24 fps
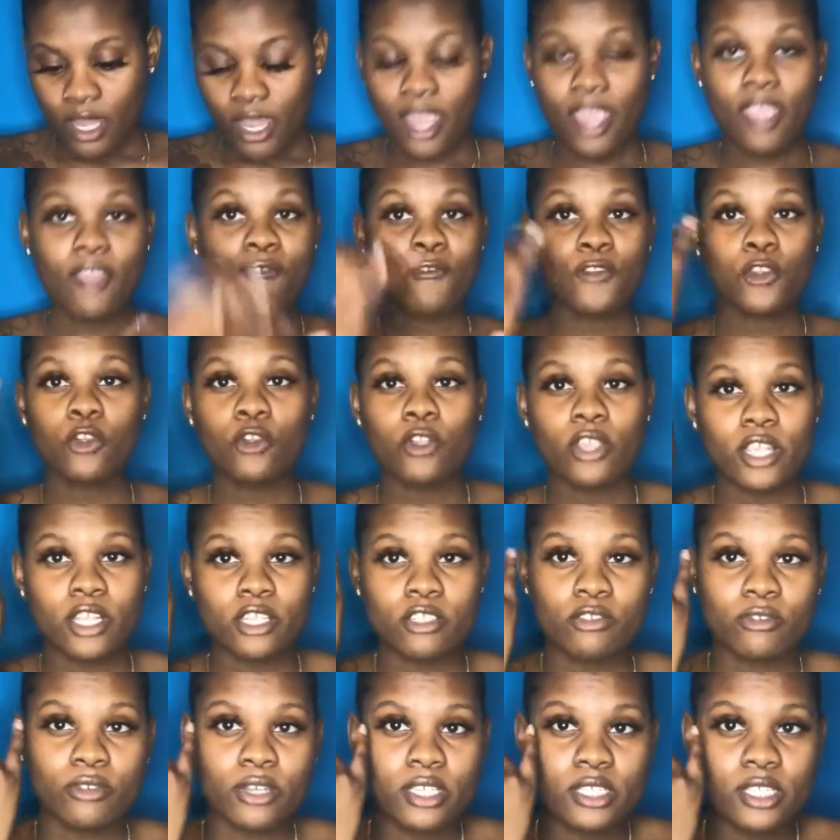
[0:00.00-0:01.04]
if you're
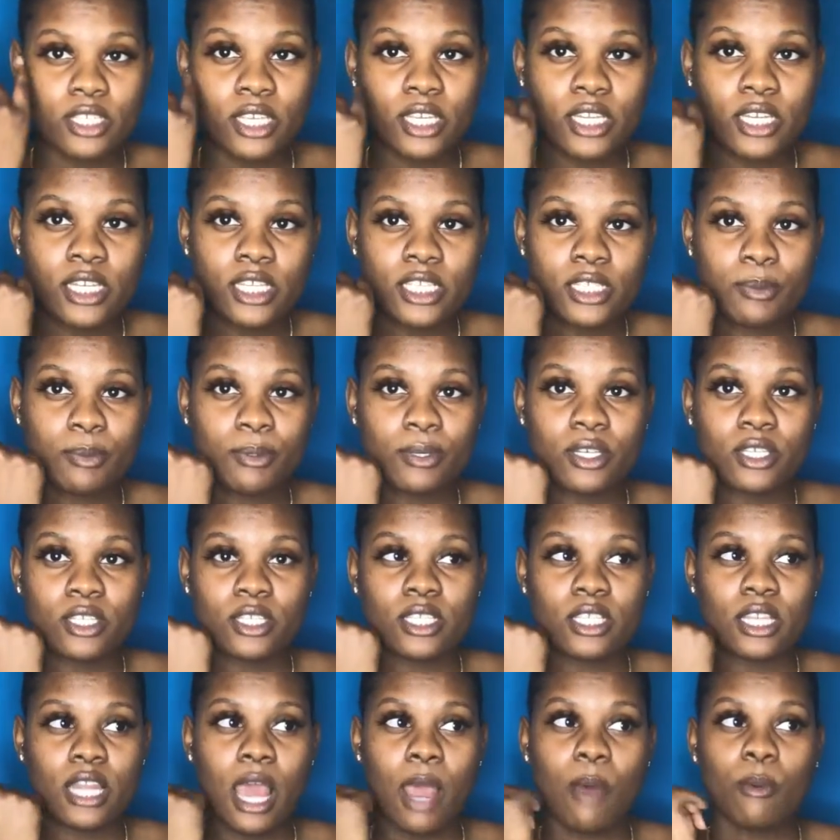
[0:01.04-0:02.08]
interested in this
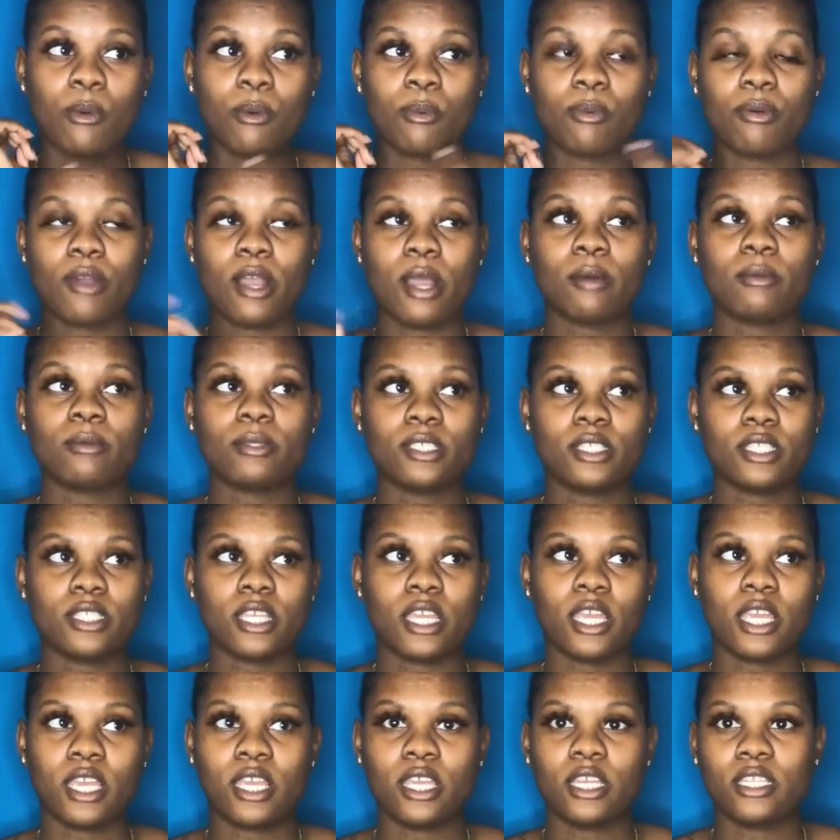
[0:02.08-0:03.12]
piercing, I would probably
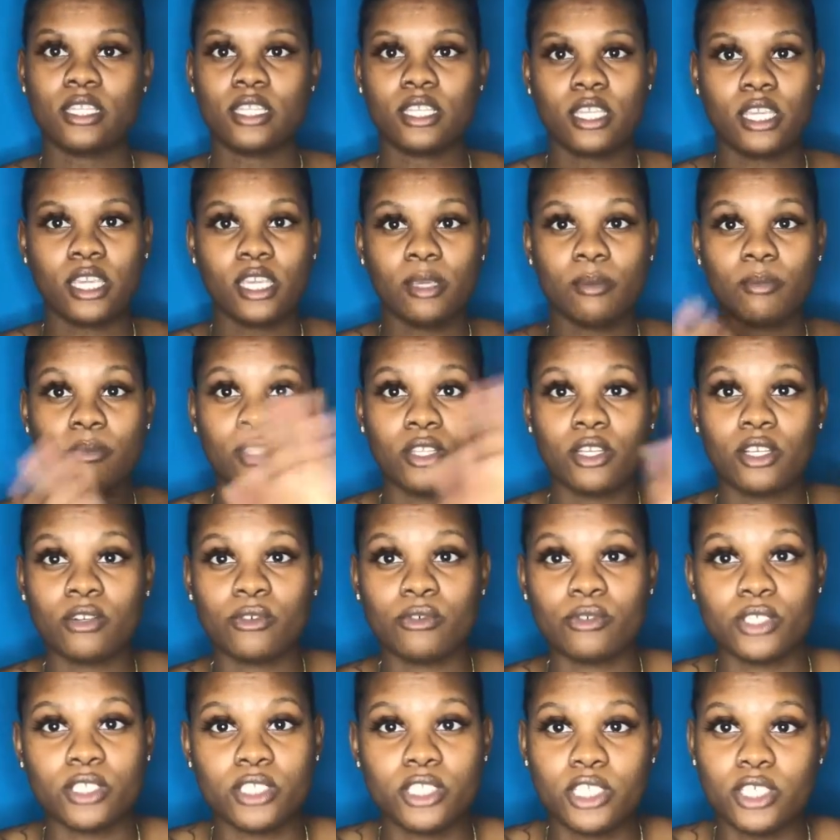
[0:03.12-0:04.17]
say to keep the
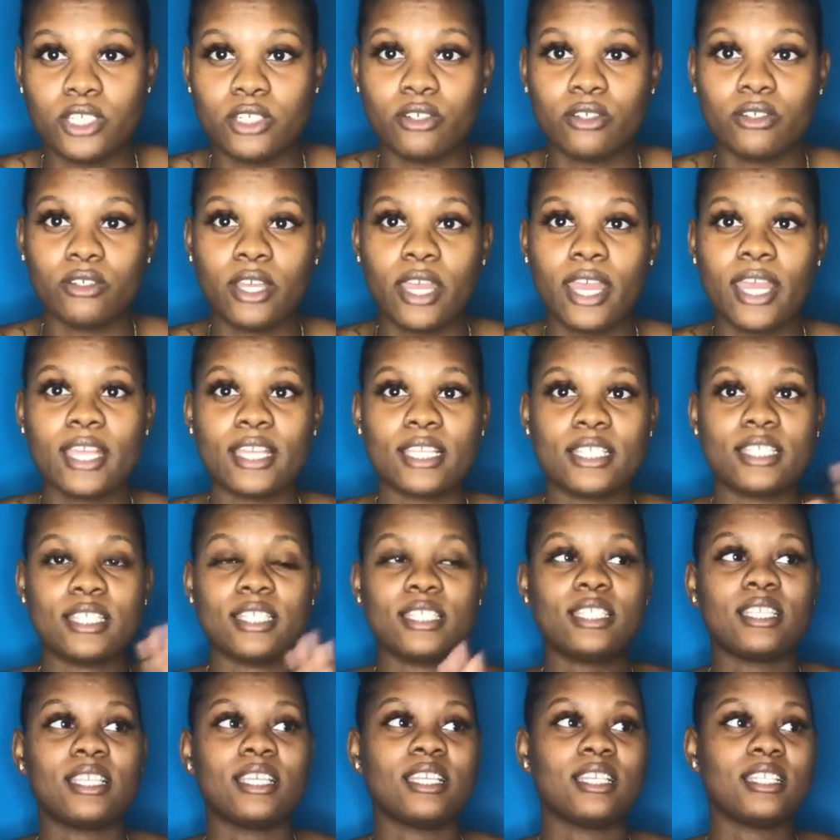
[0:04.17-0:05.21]
original, as
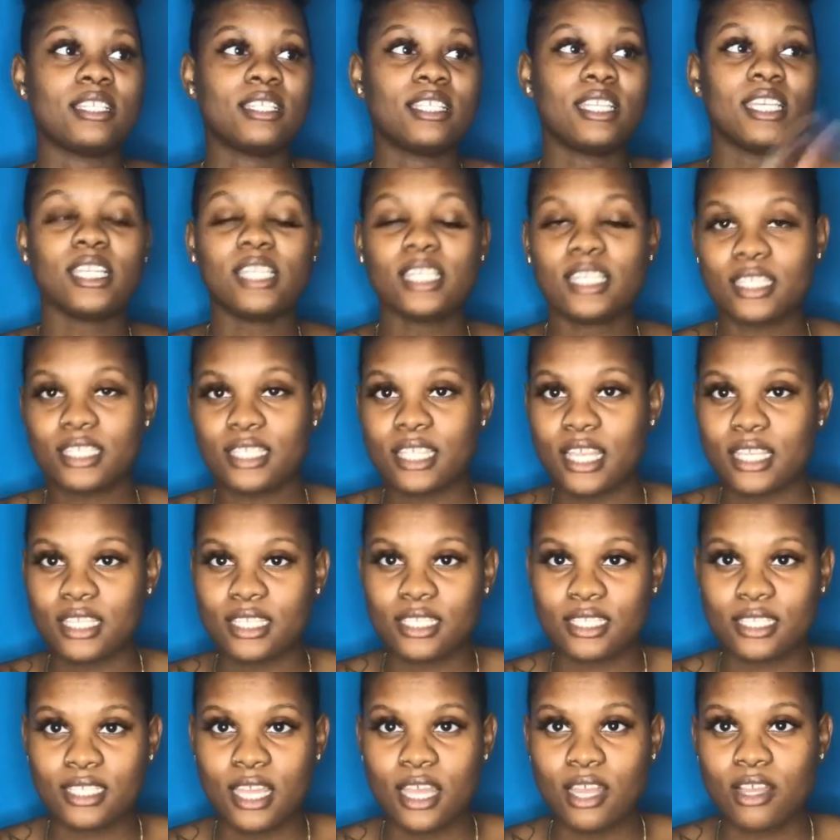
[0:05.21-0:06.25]
tedious
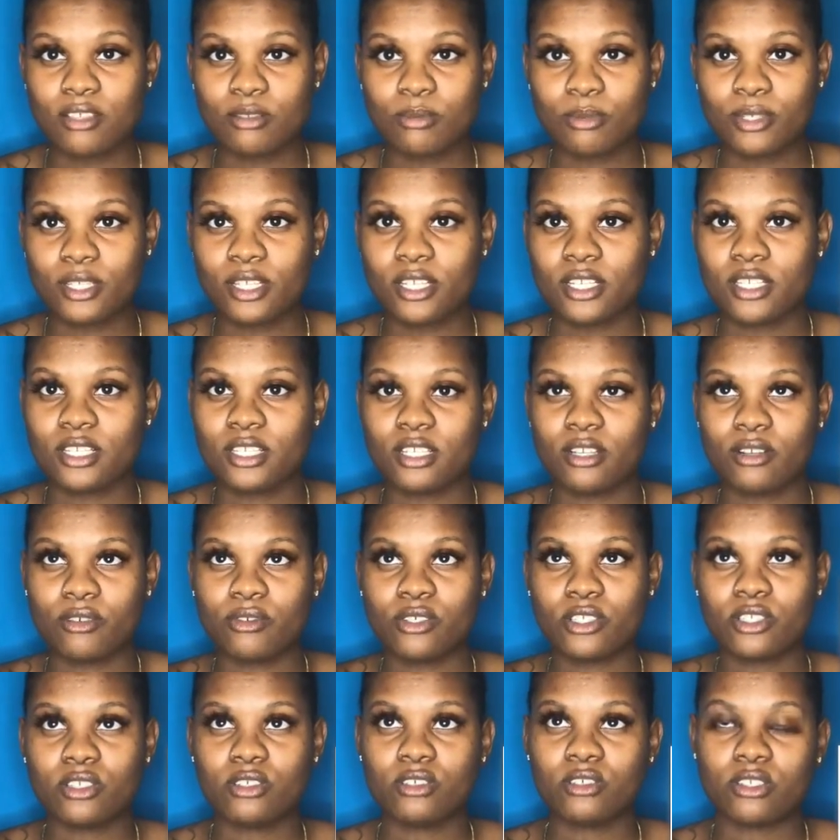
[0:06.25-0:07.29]
as it sounds, because the
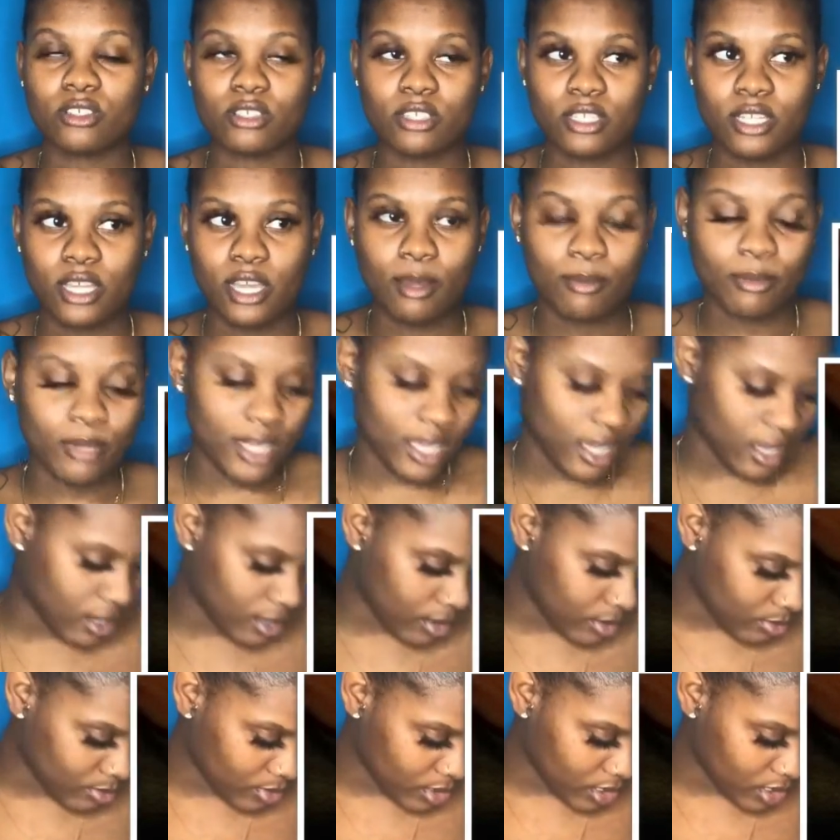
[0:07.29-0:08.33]
original diamond that
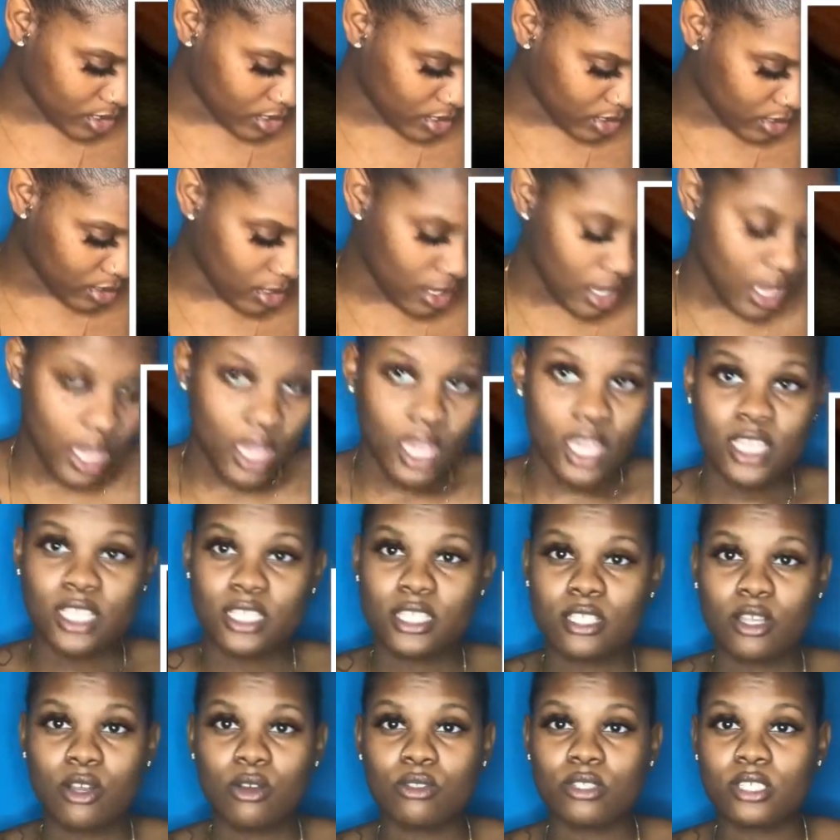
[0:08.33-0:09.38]
comes in there
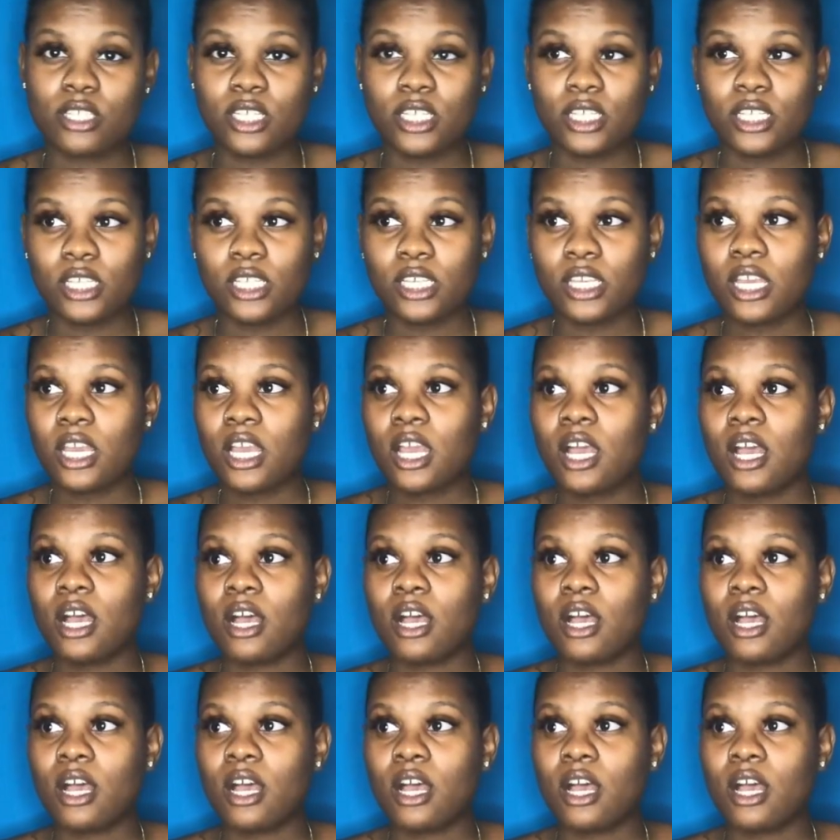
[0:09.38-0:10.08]
is so teeny.